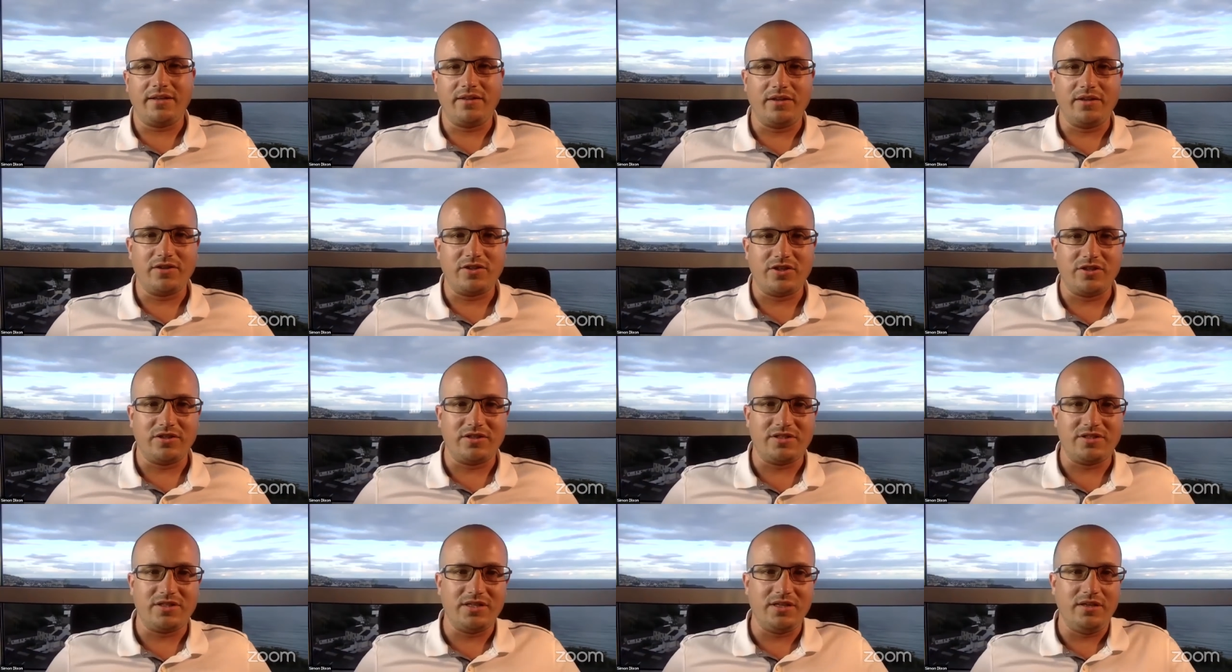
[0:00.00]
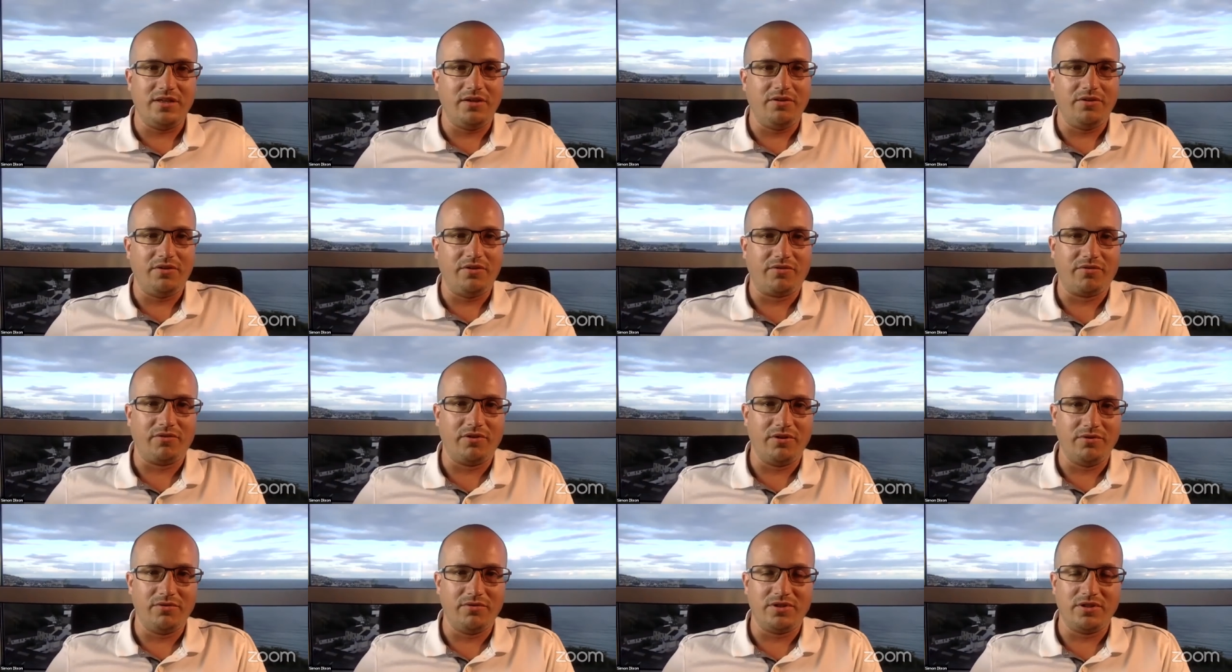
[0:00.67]
that should see you
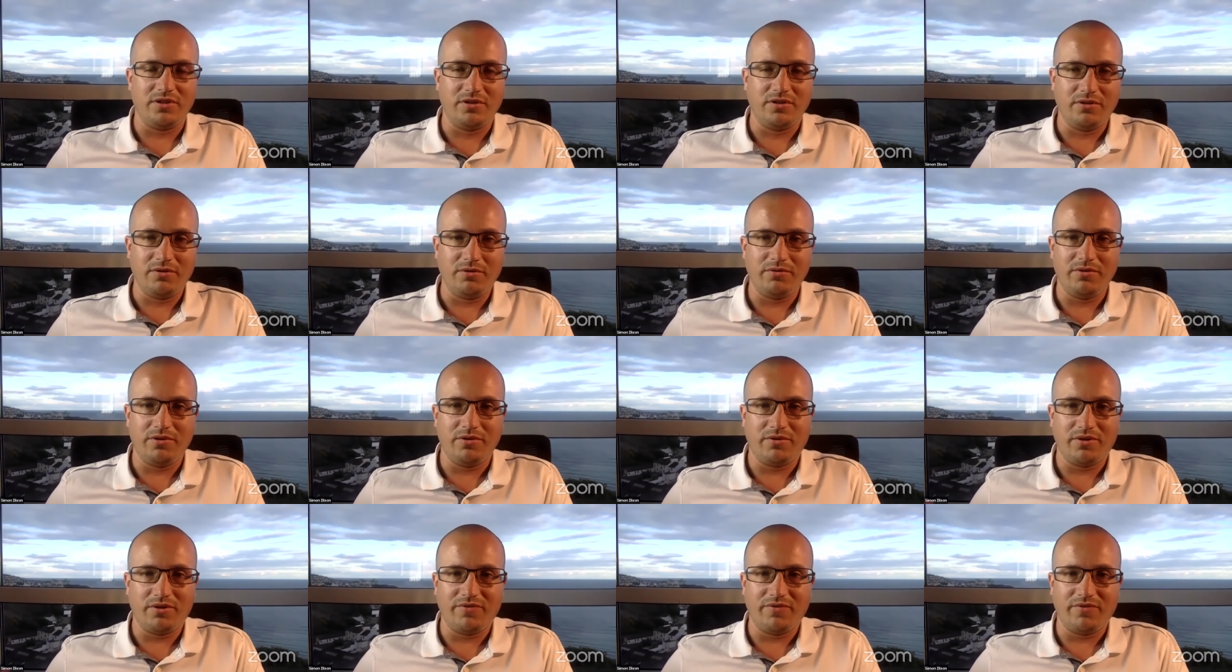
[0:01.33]
through to your